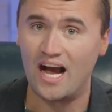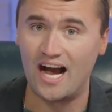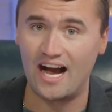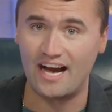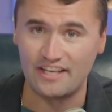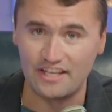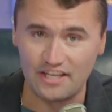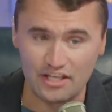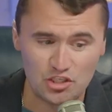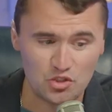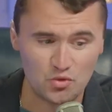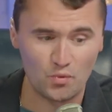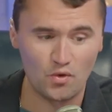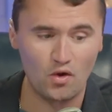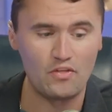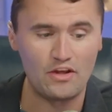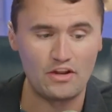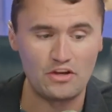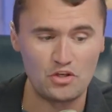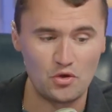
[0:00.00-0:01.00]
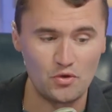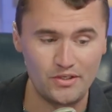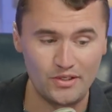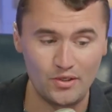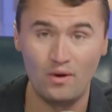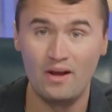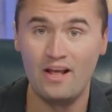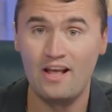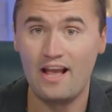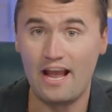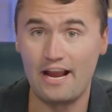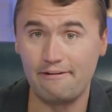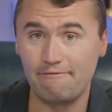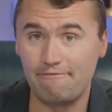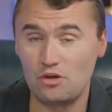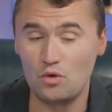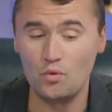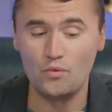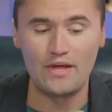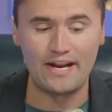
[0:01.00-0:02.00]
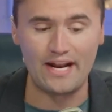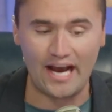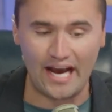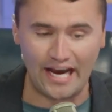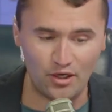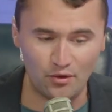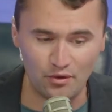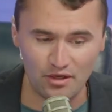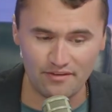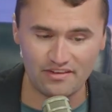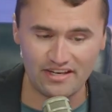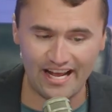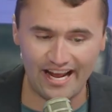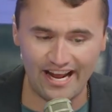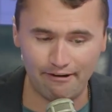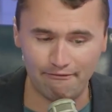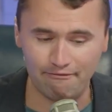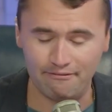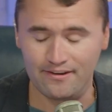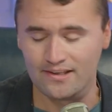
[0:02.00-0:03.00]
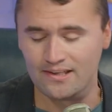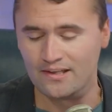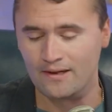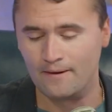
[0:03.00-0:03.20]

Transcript: on Israel than you do, a view that I don't even have.